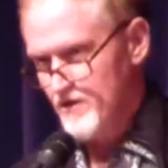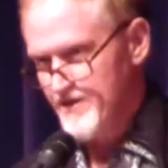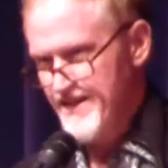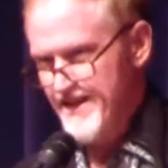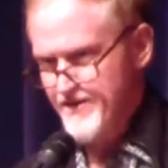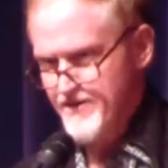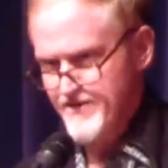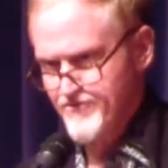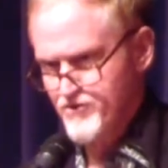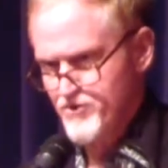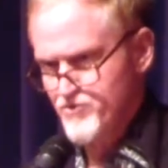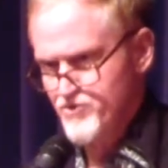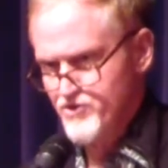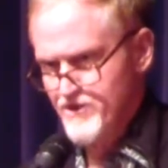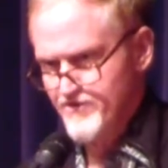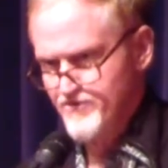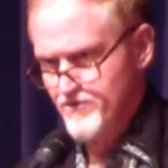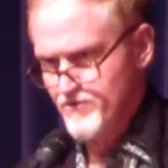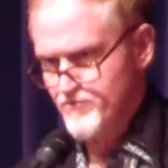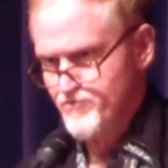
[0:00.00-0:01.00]
Yeah, you have
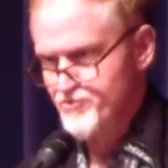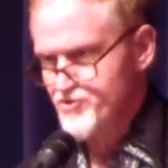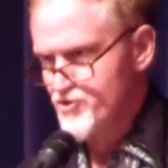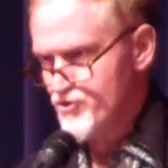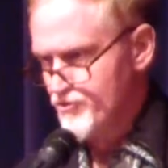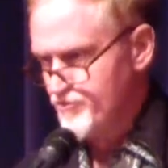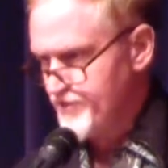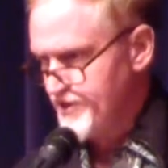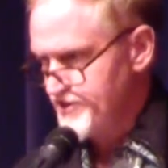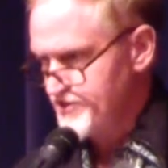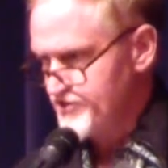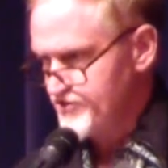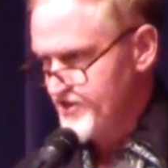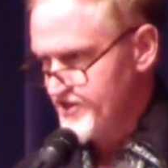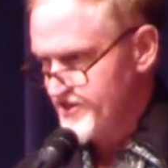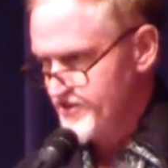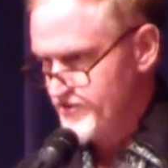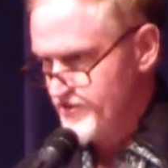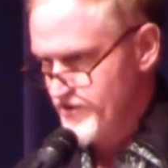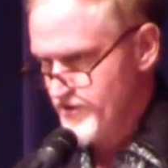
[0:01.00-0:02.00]
to turn pages.
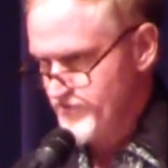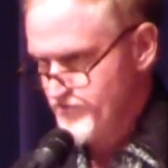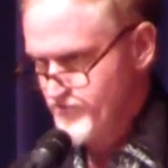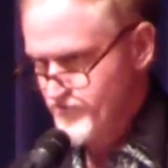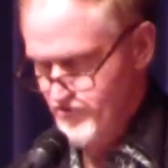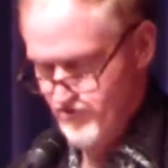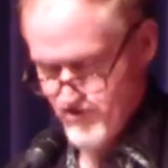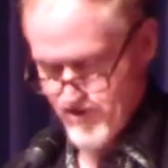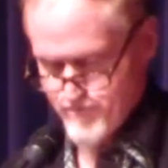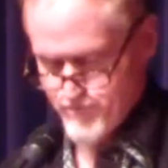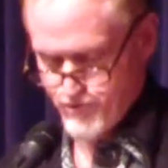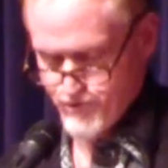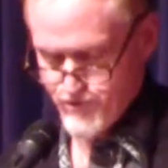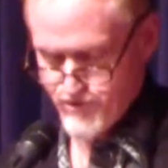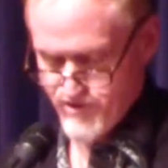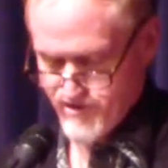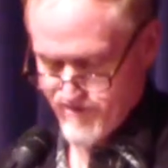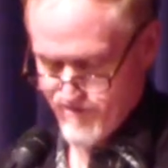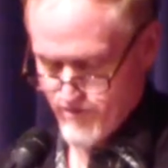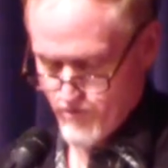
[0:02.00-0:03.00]
They stapled you
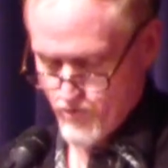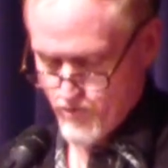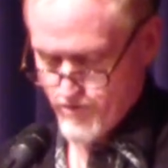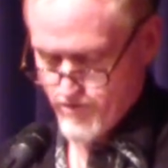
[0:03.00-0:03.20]
in different